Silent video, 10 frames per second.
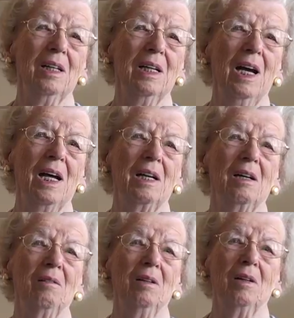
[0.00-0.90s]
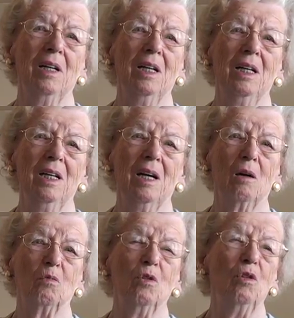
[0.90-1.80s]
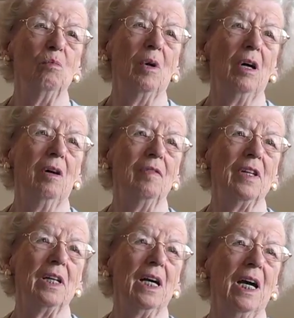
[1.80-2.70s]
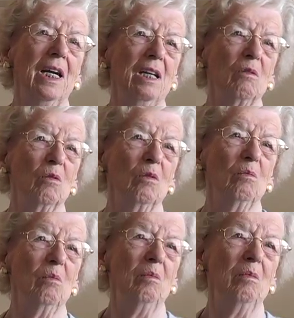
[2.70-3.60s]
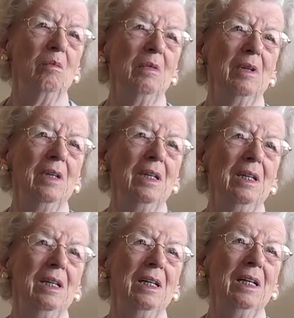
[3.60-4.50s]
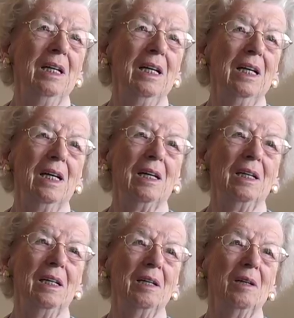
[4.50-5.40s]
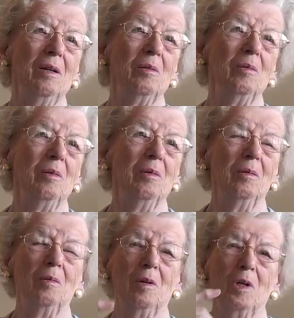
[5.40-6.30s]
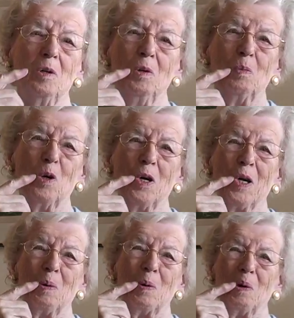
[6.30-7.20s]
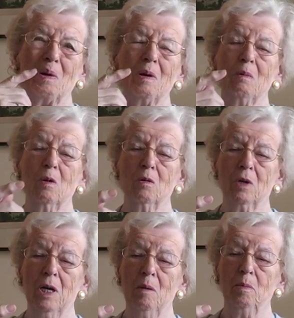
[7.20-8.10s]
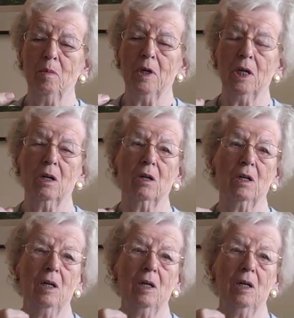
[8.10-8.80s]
had a room off the dining room. And one morning when we woke up, we heard